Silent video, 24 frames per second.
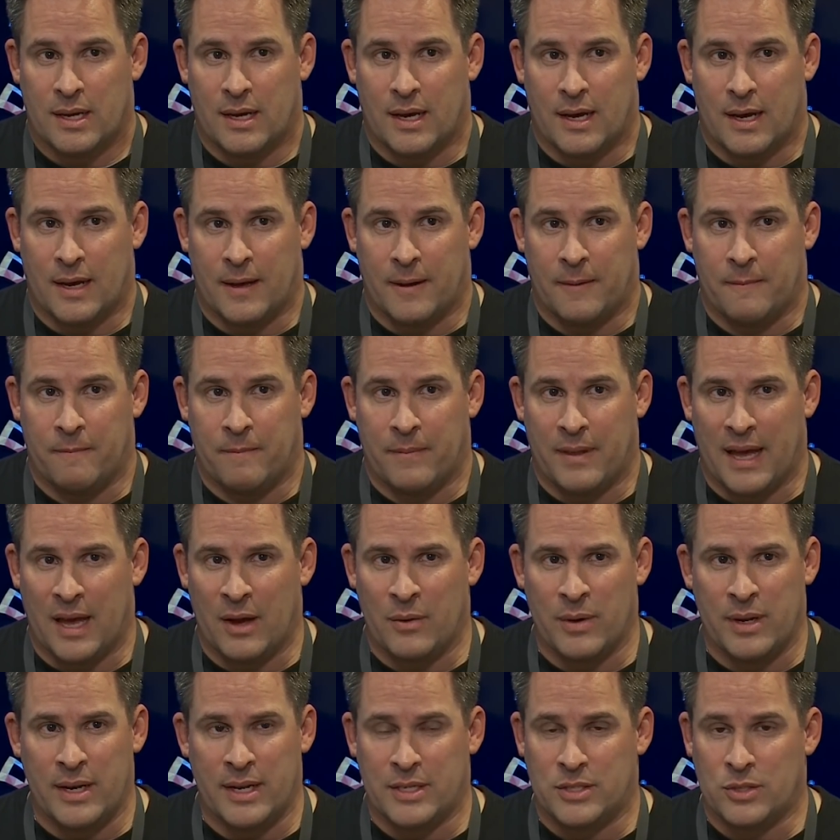Um, I
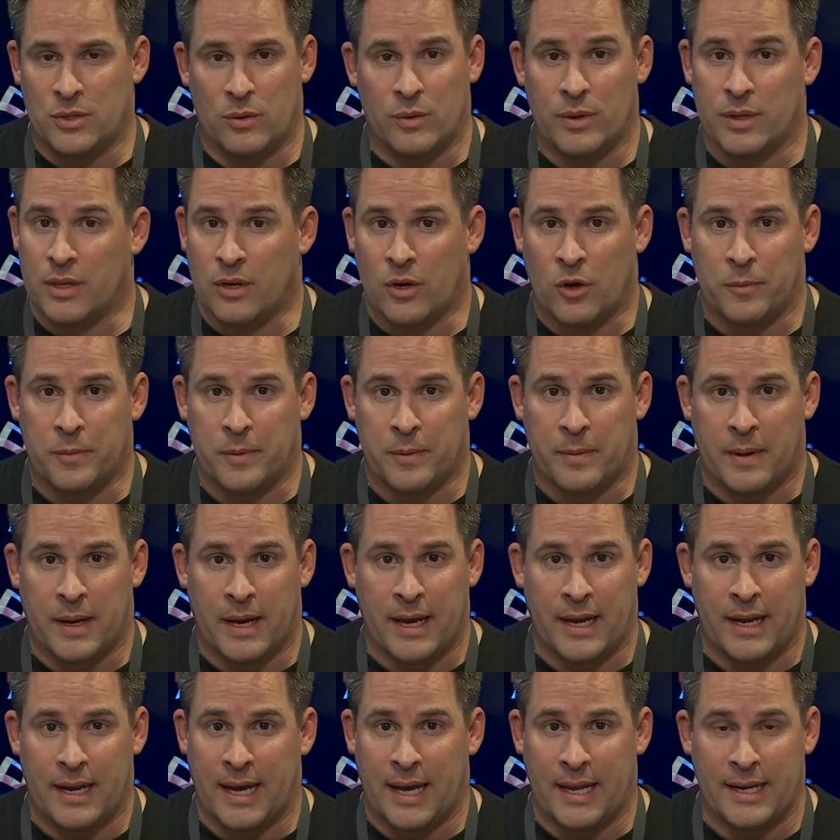went into it with an open
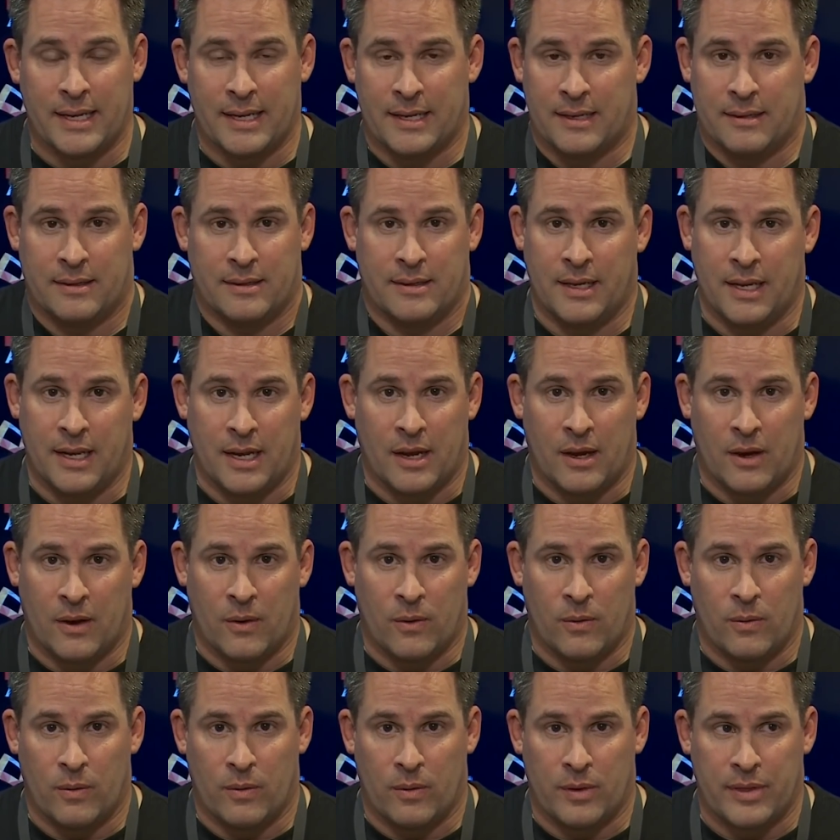mind. I didn't, you
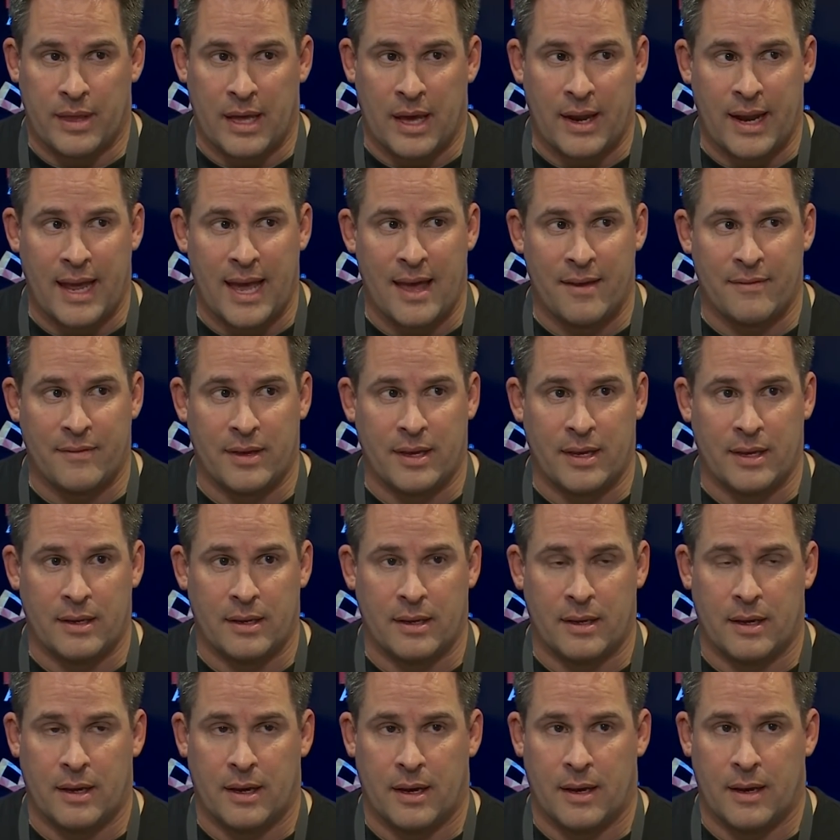know, without
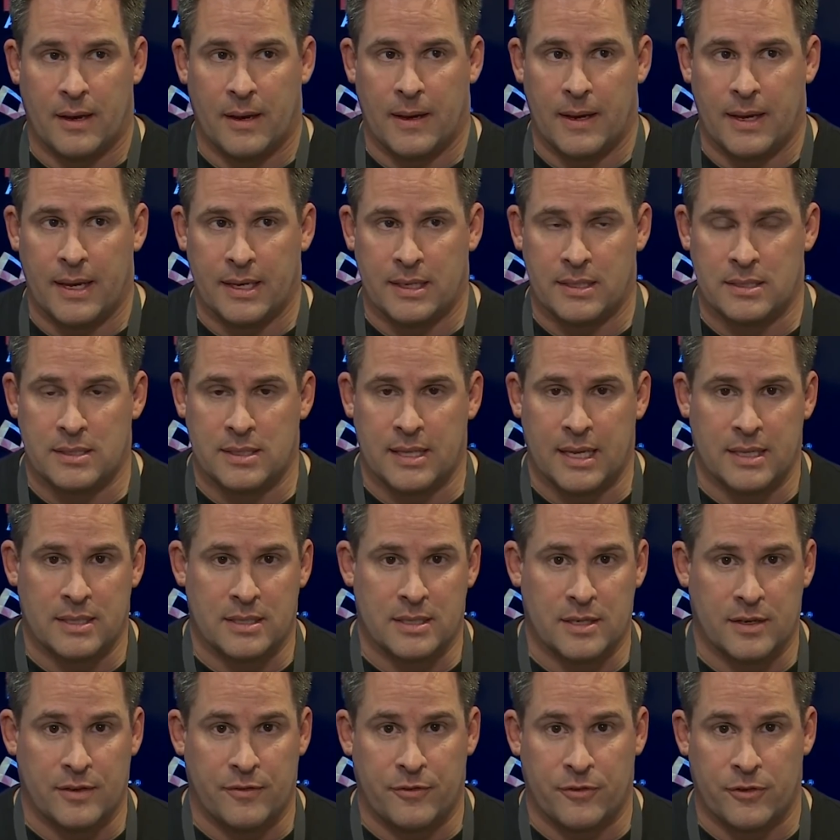having uh,
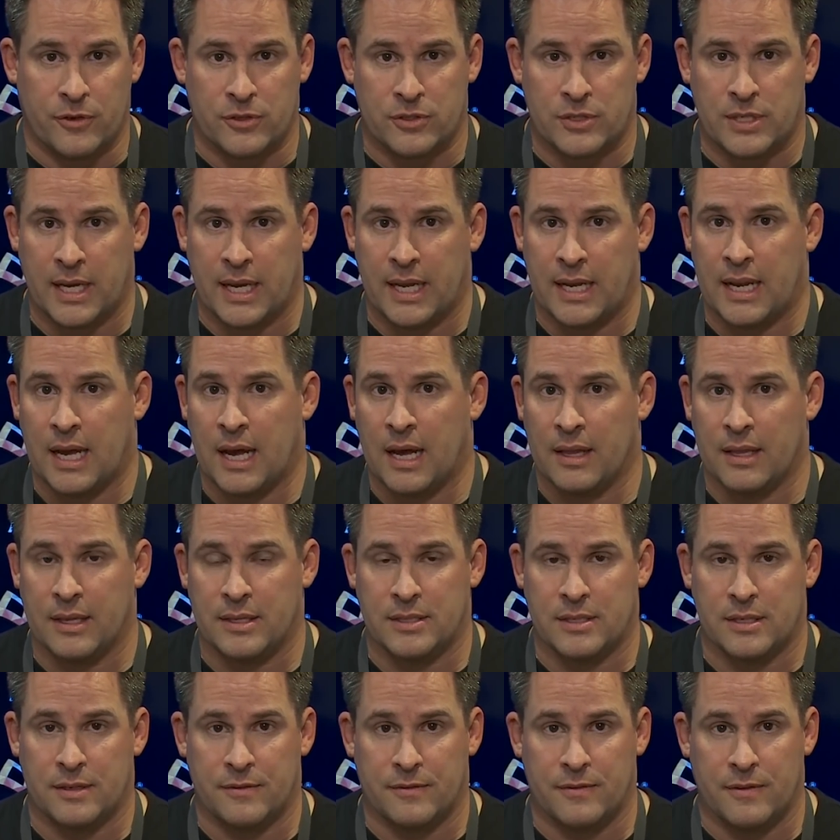extensive firsthand
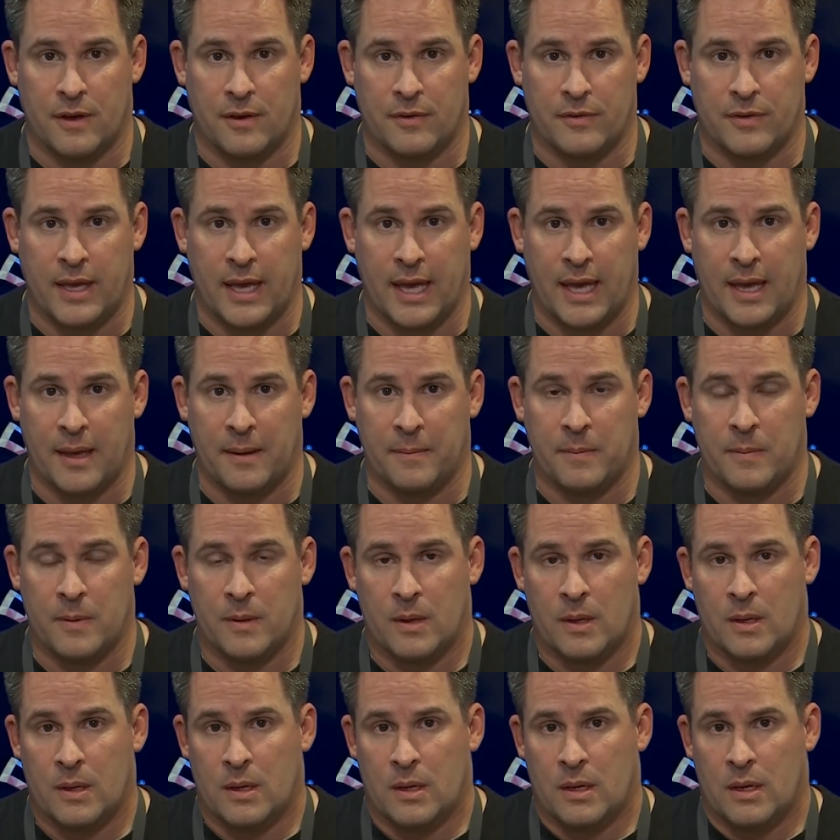knowledge of, of Cam,
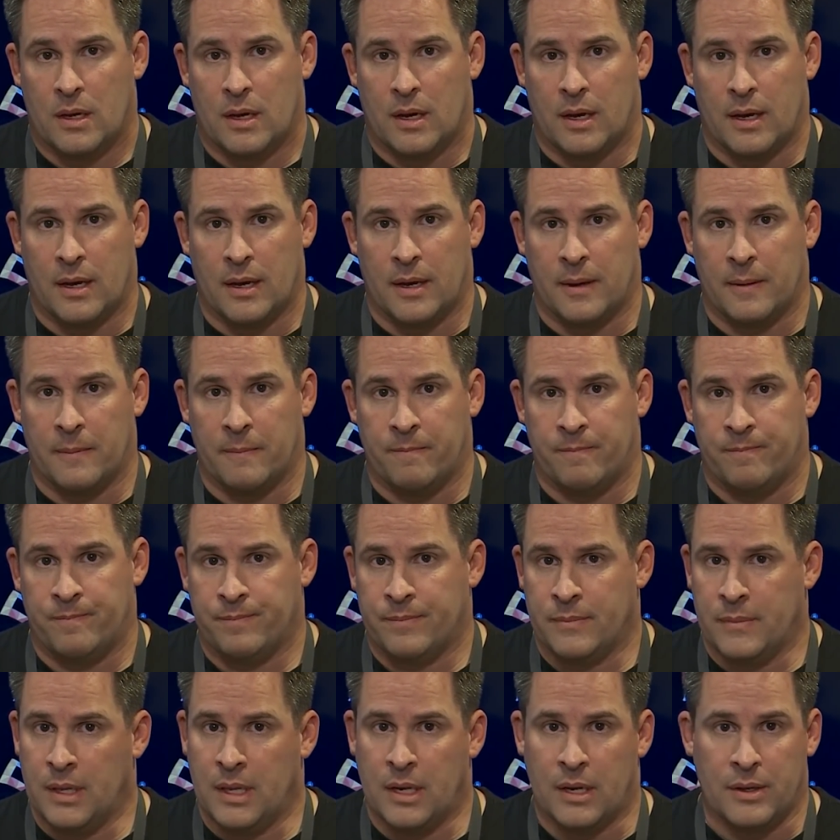um,
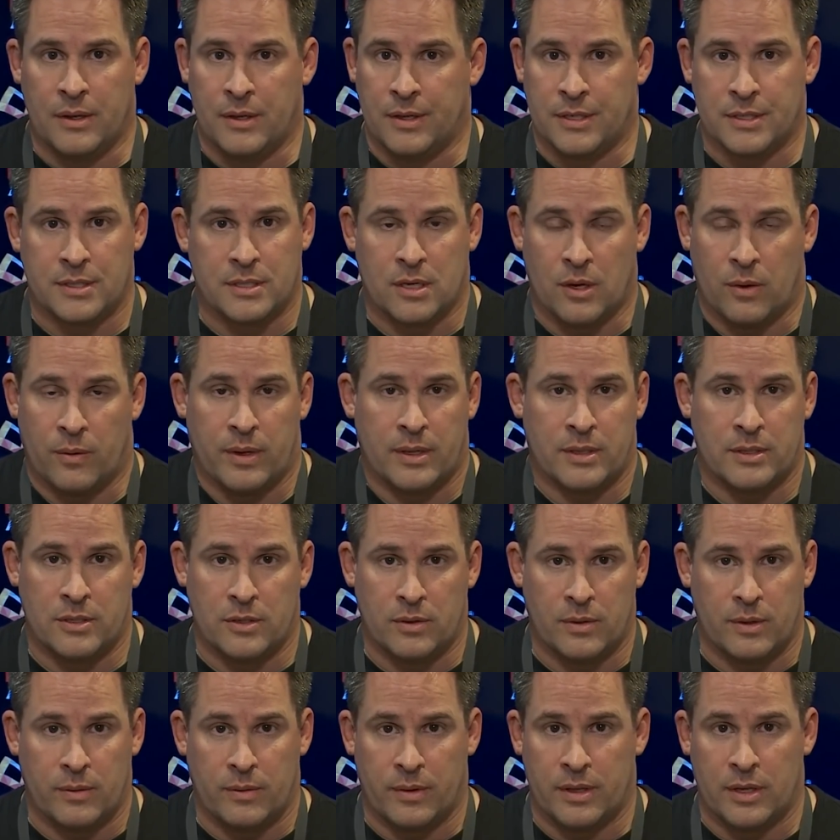you know, you just go
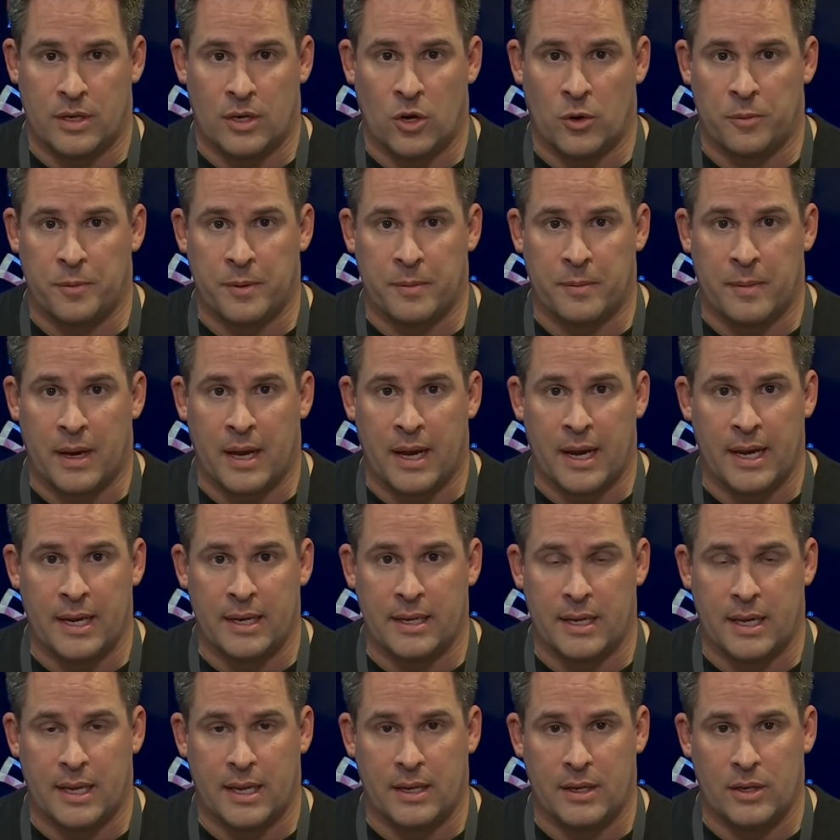into it with an open
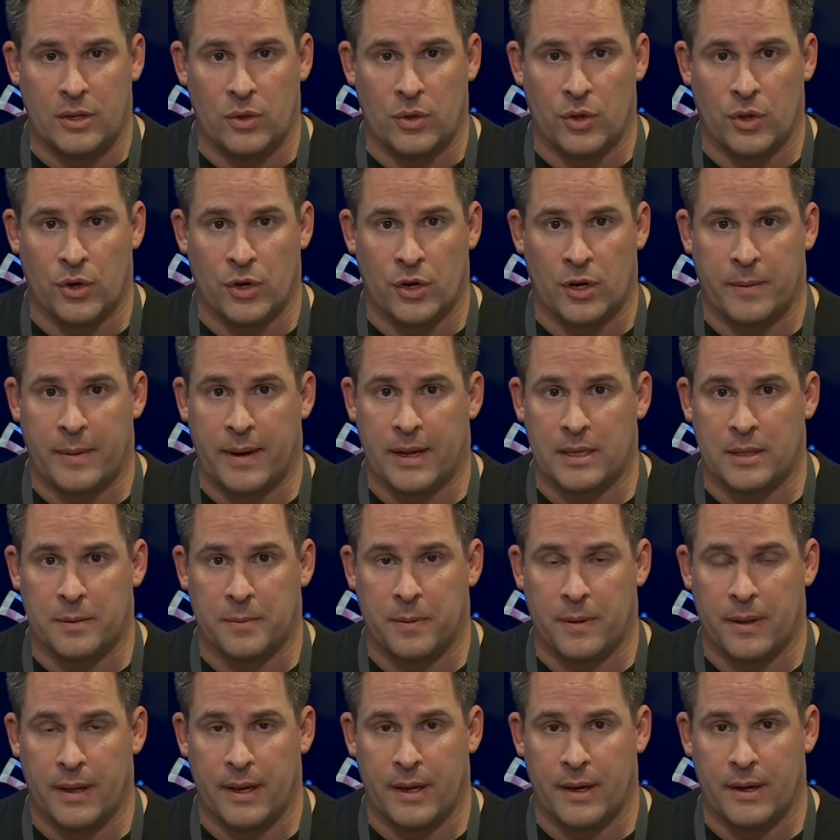mind and you learn about the
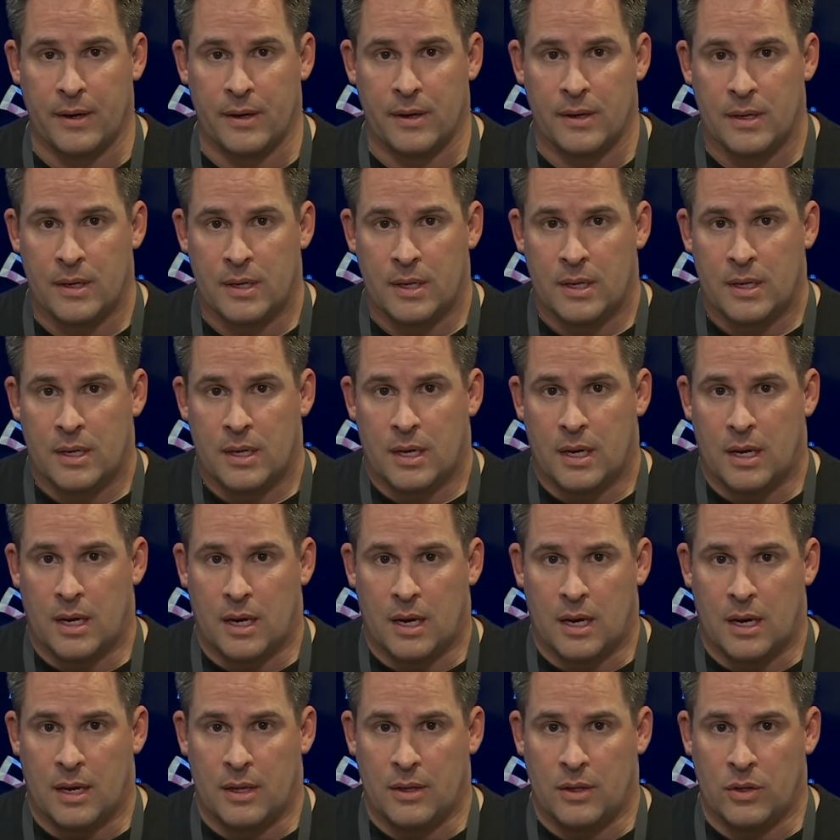player
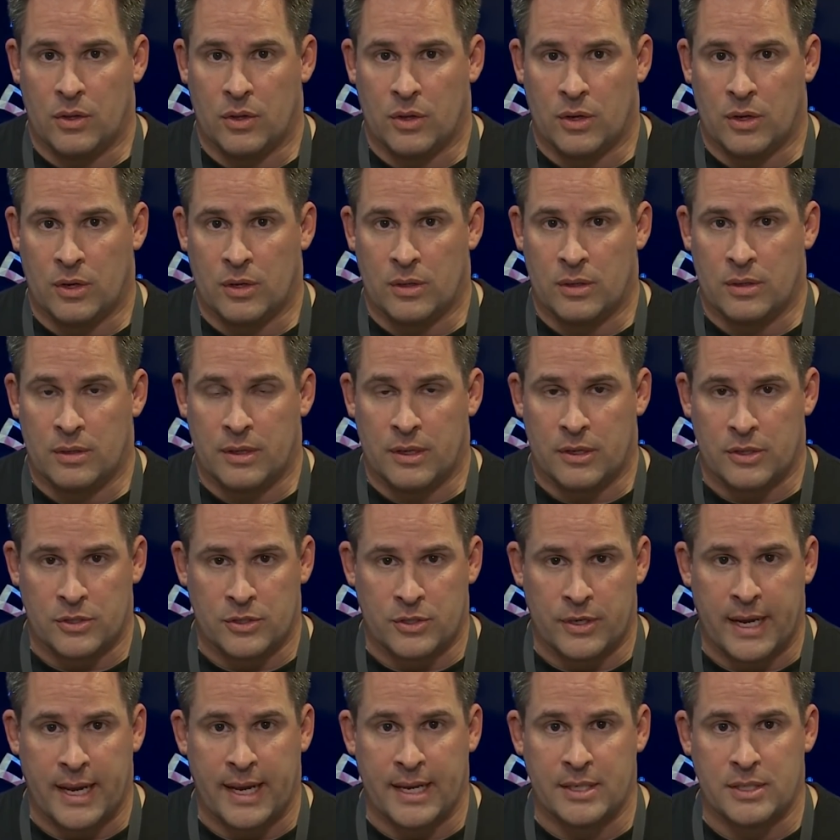uh, you learn their
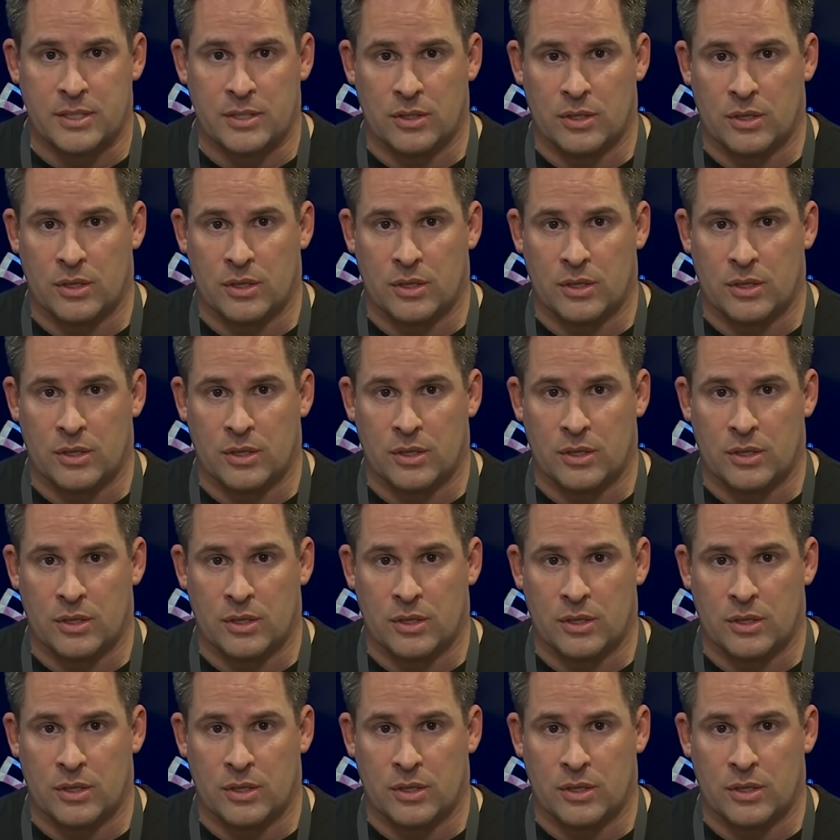strengths.